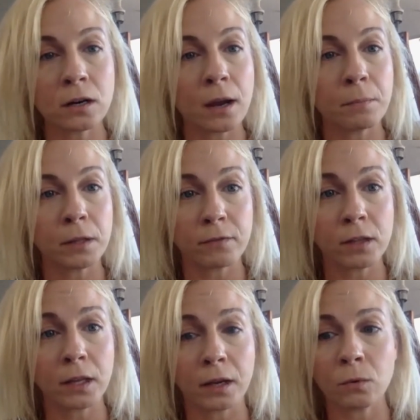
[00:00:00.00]
I believe the
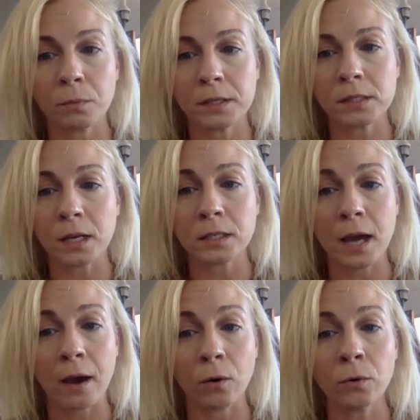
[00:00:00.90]
link will be sent
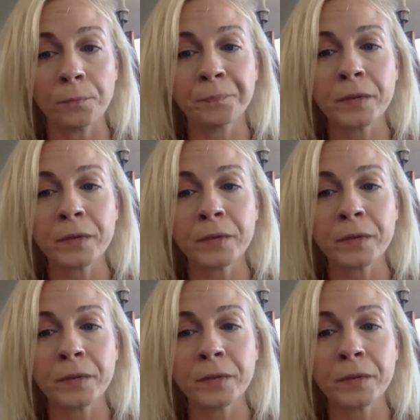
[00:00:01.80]
out.